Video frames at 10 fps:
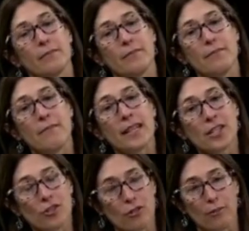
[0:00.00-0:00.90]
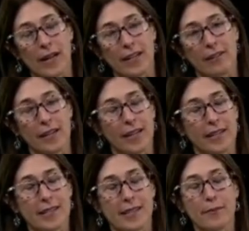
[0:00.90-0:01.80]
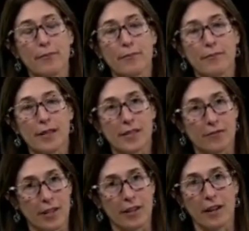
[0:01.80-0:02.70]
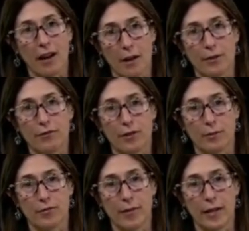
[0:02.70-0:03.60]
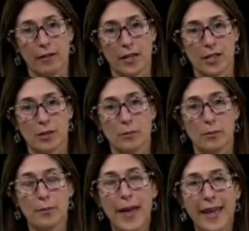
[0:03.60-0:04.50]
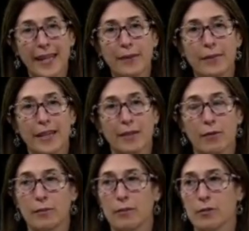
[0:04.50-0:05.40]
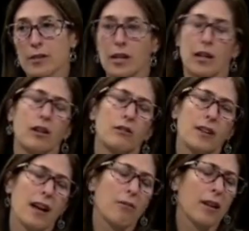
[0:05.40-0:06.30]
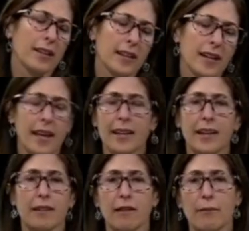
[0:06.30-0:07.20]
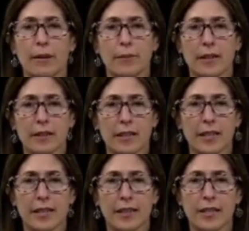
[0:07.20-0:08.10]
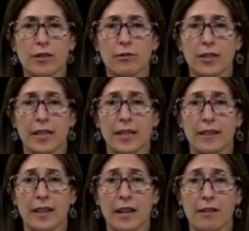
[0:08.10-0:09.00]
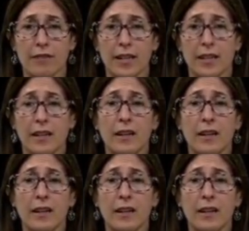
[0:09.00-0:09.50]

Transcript: Menstrual migraine is a very common form of migraine. So many women will say, oh yeah, well I get a headache around my period, and they don't think anything of it.